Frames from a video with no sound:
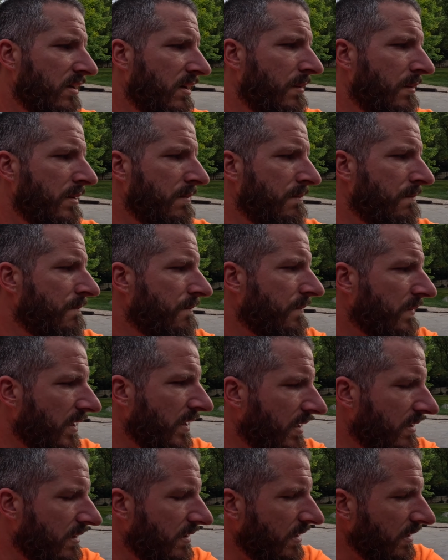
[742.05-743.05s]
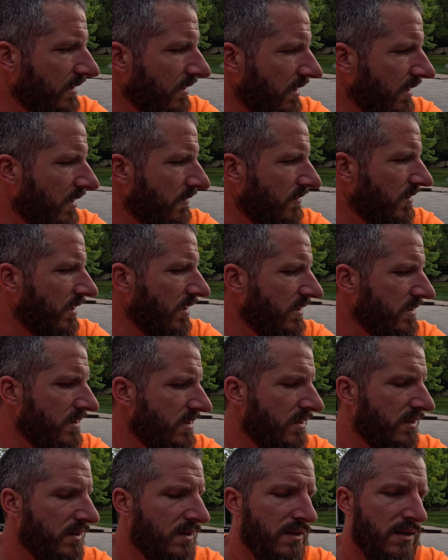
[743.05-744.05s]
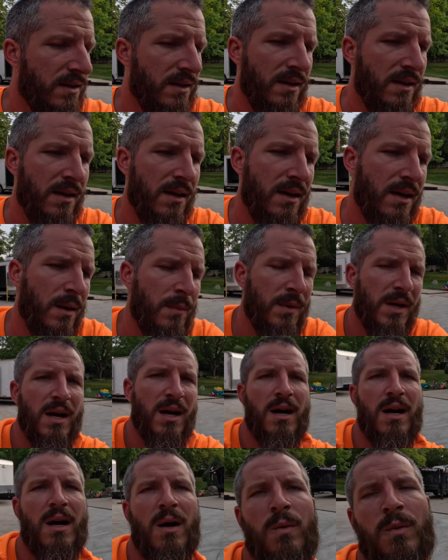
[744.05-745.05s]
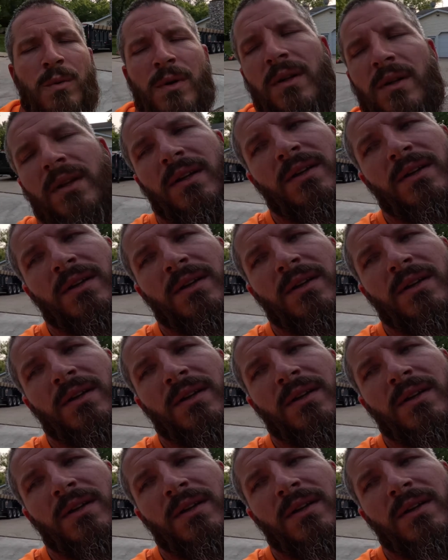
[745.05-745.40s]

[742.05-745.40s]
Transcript: I mean, I think I have an idea. I mean, I'll really